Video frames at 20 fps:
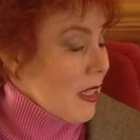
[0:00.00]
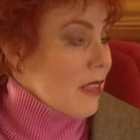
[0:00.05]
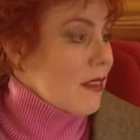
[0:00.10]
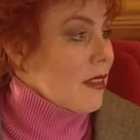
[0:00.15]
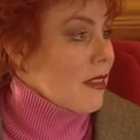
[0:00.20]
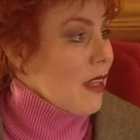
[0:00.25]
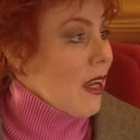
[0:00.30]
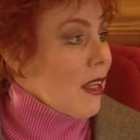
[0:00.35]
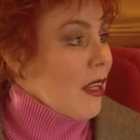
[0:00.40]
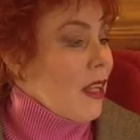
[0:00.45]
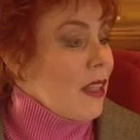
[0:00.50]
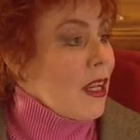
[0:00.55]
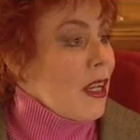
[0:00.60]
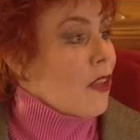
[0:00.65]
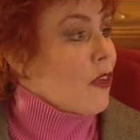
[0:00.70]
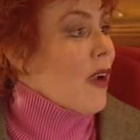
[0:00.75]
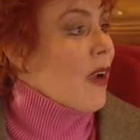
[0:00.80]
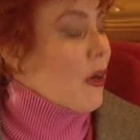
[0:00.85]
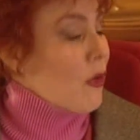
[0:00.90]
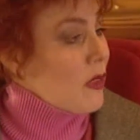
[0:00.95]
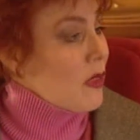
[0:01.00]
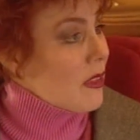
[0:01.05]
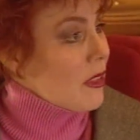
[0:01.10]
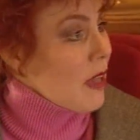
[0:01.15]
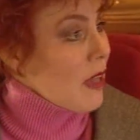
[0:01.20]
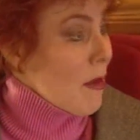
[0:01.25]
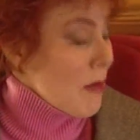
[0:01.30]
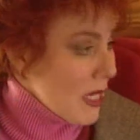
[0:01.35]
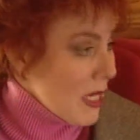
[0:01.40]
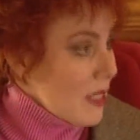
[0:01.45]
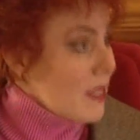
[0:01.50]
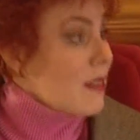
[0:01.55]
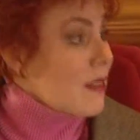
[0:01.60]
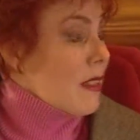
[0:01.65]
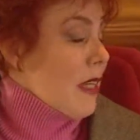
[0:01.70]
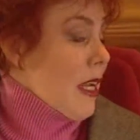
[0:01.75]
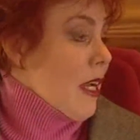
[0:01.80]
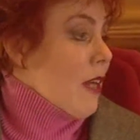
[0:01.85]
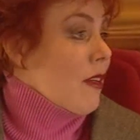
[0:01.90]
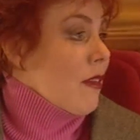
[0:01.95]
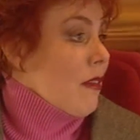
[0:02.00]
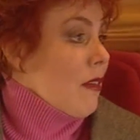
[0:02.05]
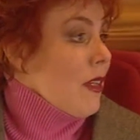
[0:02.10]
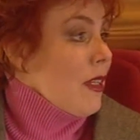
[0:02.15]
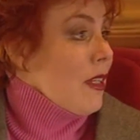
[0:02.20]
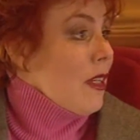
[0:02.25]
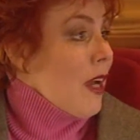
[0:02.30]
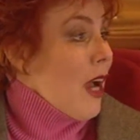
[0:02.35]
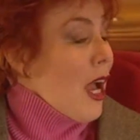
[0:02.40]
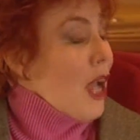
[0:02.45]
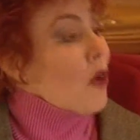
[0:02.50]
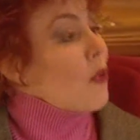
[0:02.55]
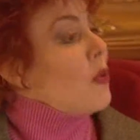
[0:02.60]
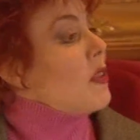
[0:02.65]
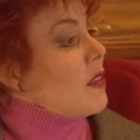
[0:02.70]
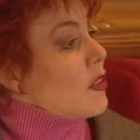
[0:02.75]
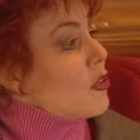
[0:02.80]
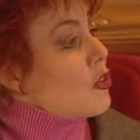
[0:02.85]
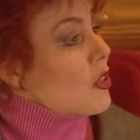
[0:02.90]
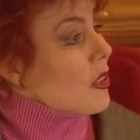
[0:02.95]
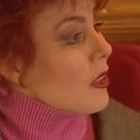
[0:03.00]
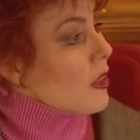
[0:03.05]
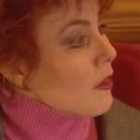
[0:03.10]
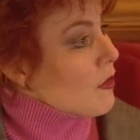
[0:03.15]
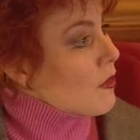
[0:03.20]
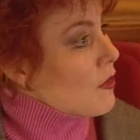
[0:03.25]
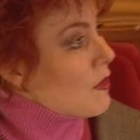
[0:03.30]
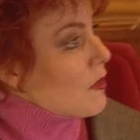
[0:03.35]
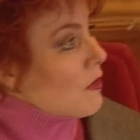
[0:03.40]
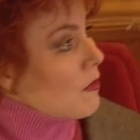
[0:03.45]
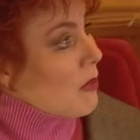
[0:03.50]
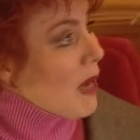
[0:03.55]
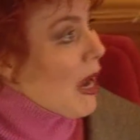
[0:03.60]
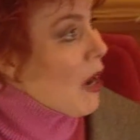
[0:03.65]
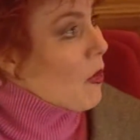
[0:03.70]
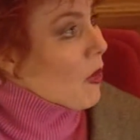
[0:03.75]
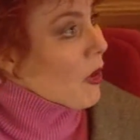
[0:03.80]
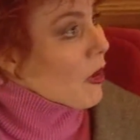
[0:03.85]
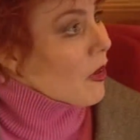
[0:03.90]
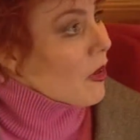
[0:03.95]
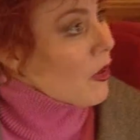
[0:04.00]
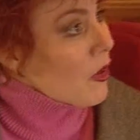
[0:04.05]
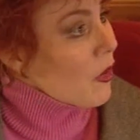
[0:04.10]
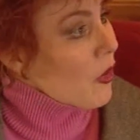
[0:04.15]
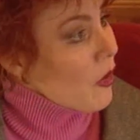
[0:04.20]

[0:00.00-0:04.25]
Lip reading: It's another acquisition. I mean, it is an acquisition of power.